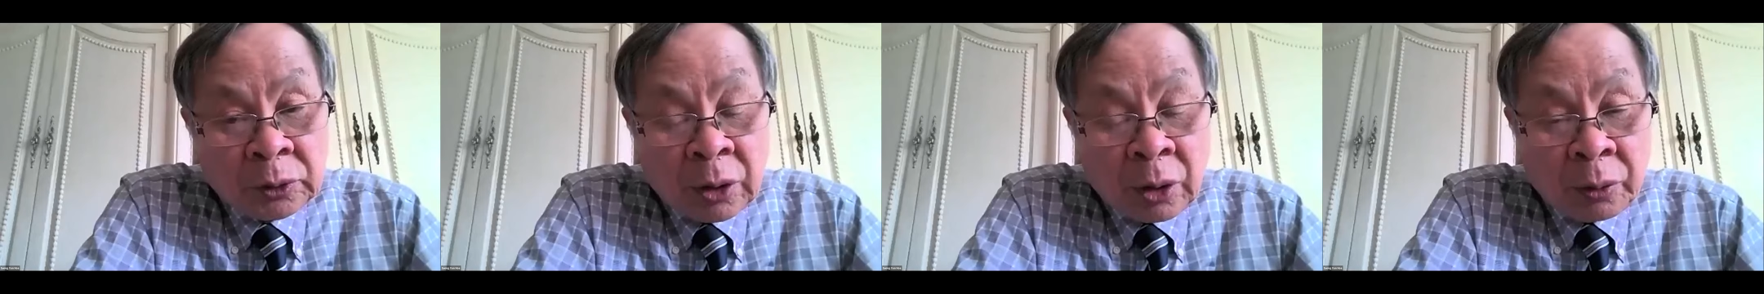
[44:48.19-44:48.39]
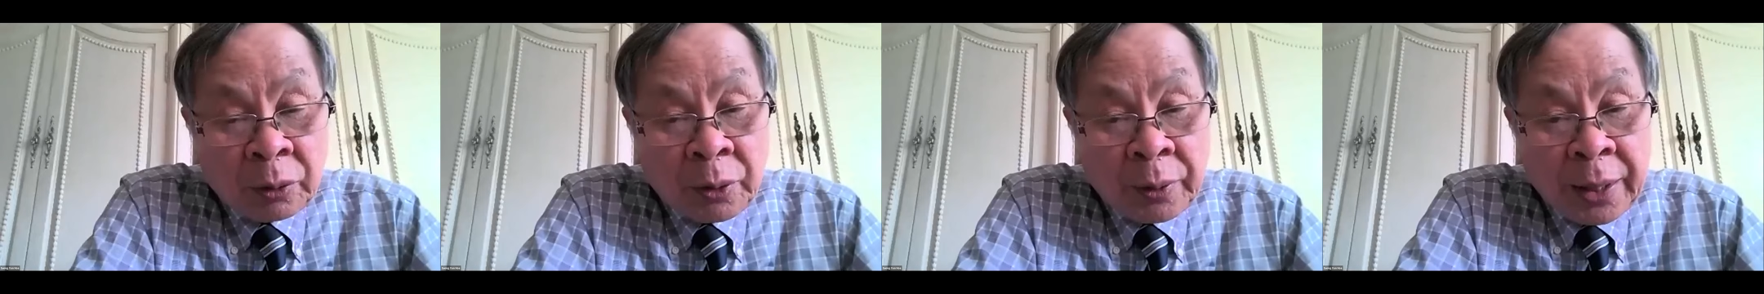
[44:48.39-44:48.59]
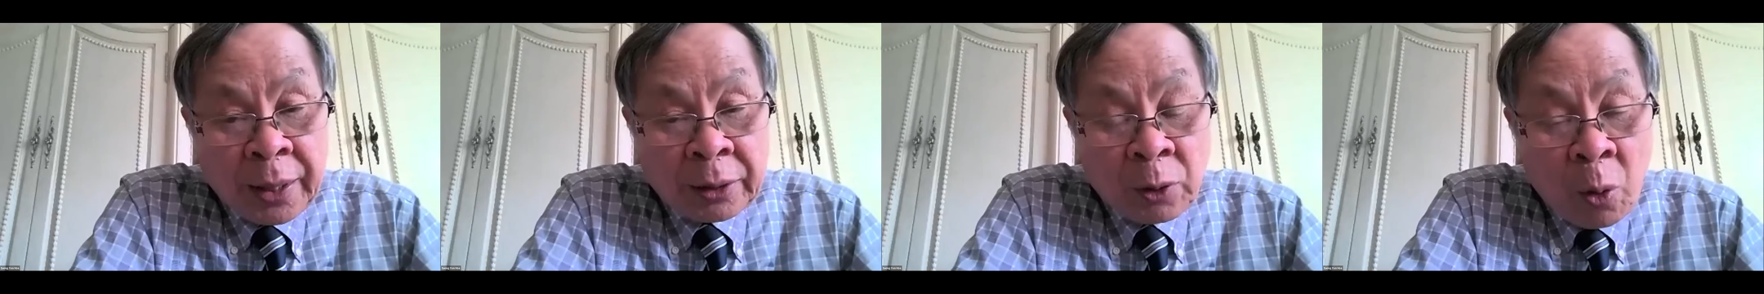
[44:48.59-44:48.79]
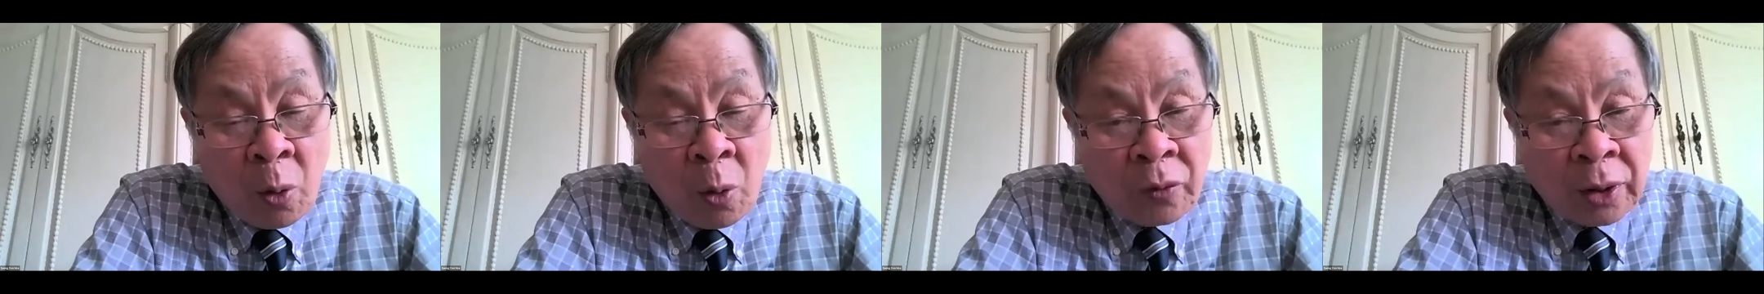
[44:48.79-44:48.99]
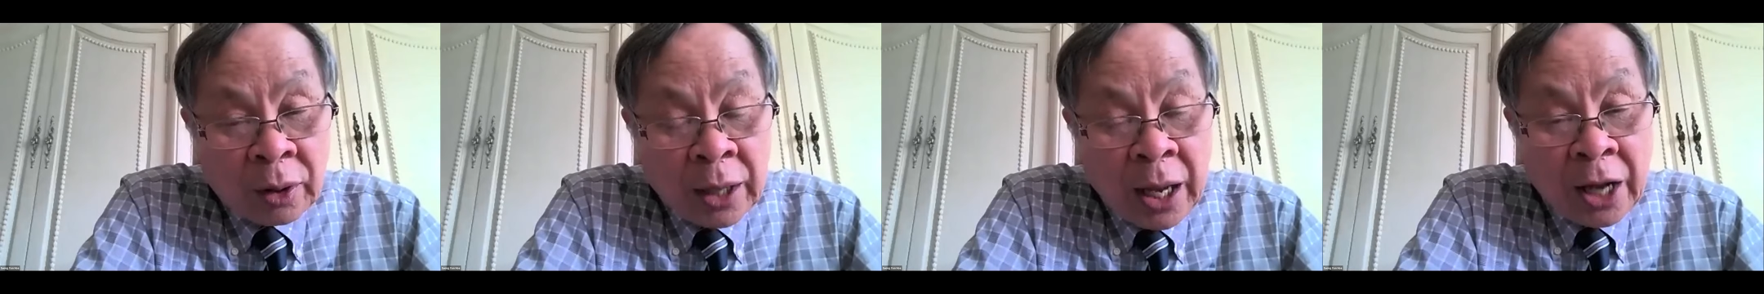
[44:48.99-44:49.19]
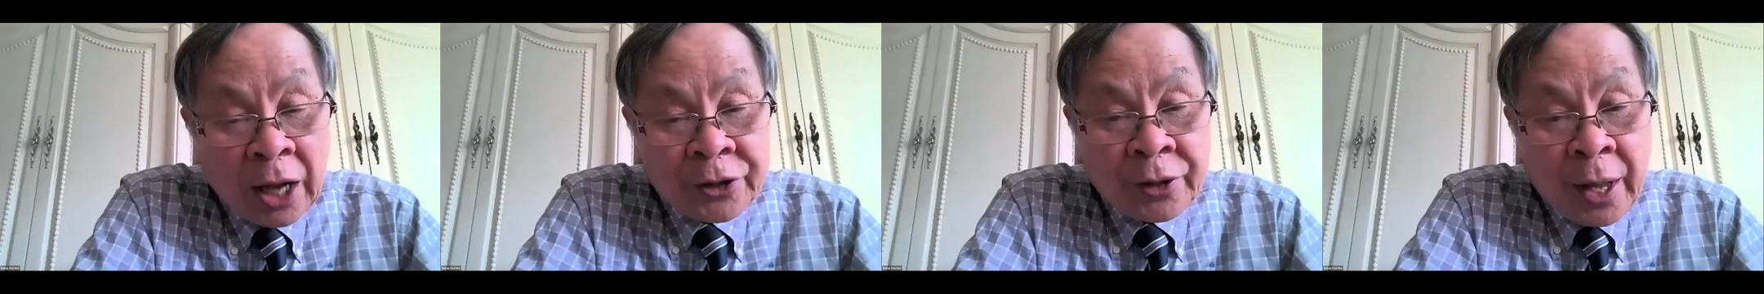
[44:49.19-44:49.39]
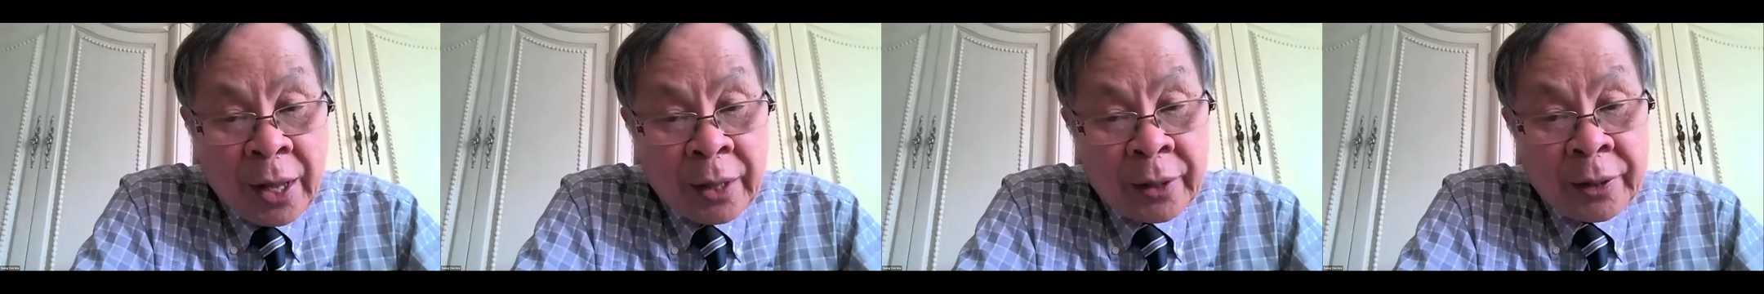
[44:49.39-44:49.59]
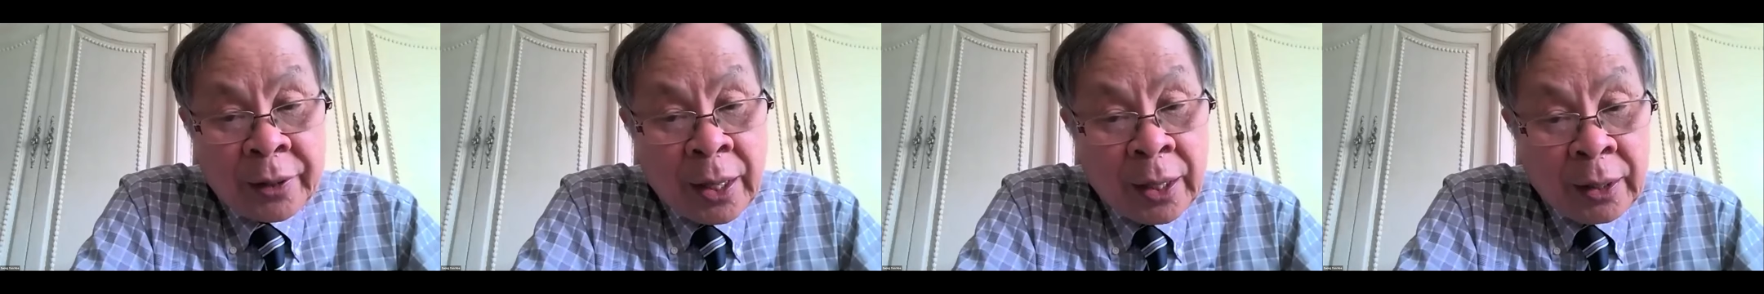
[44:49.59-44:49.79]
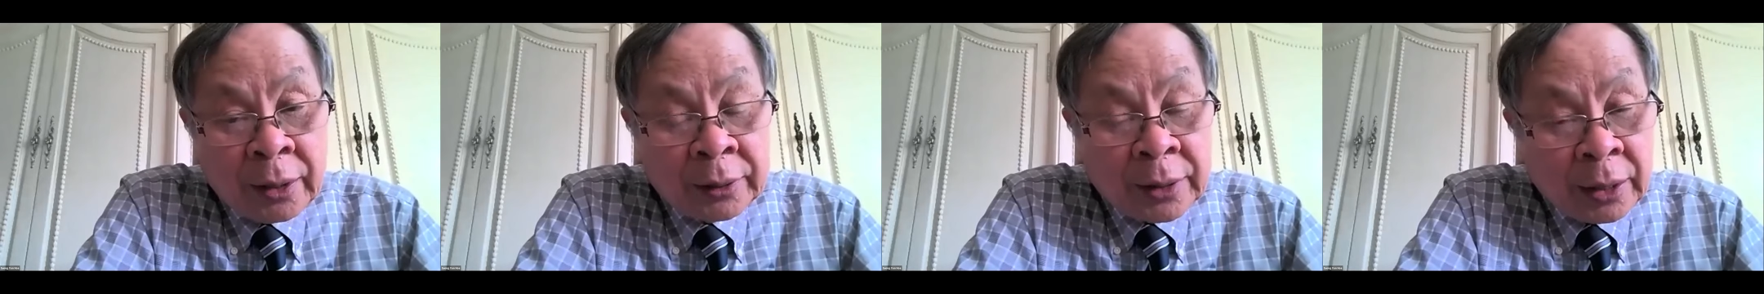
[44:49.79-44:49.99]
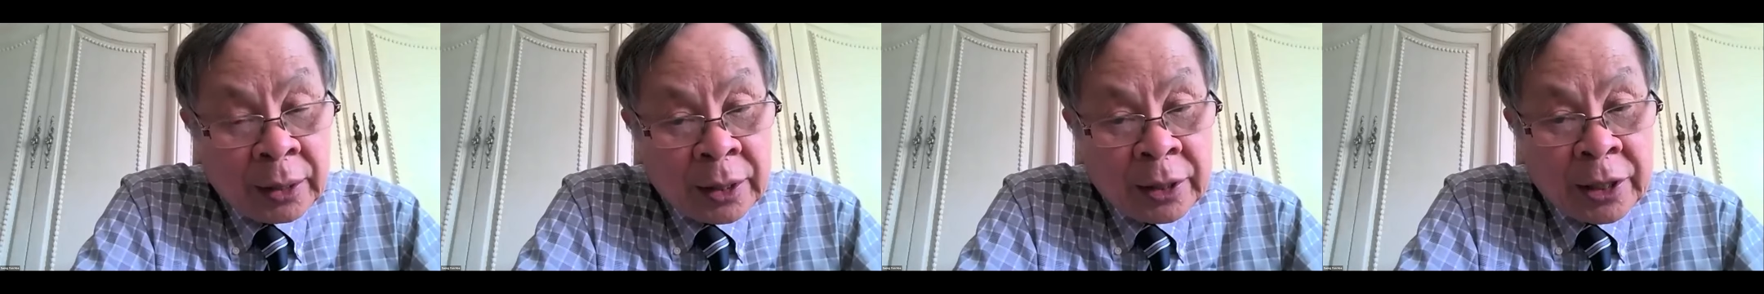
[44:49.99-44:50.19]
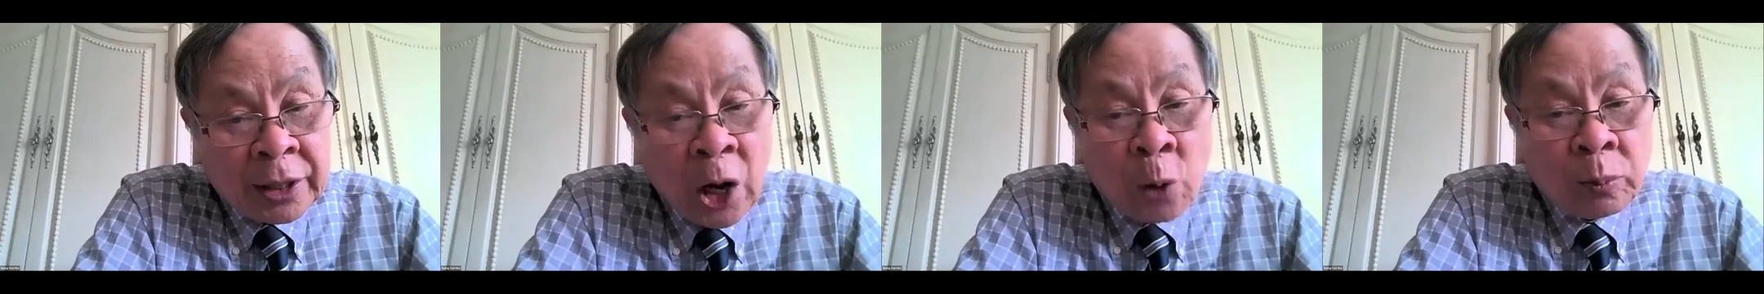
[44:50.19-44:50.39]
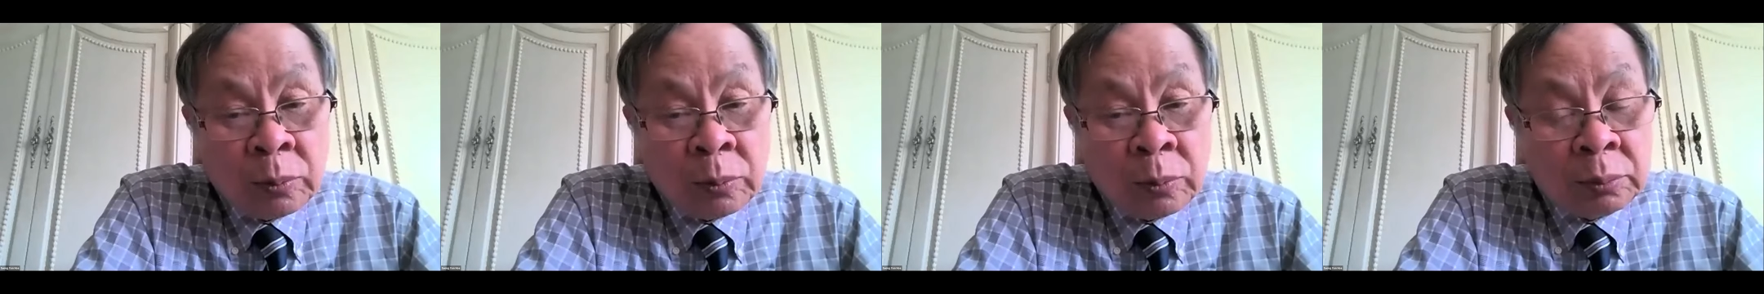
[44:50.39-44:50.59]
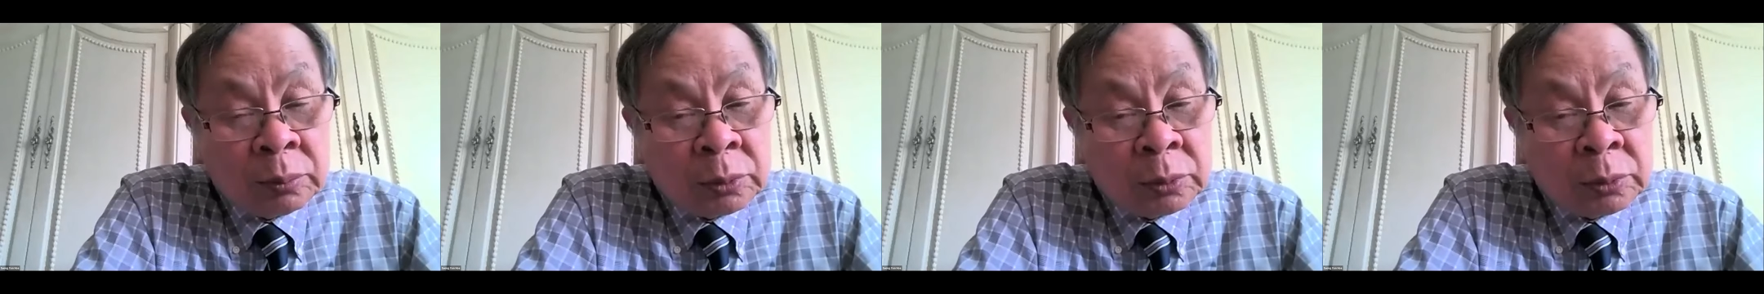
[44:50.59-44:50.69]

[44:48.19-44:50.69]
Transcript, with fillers: you know you can cover a large area and that can help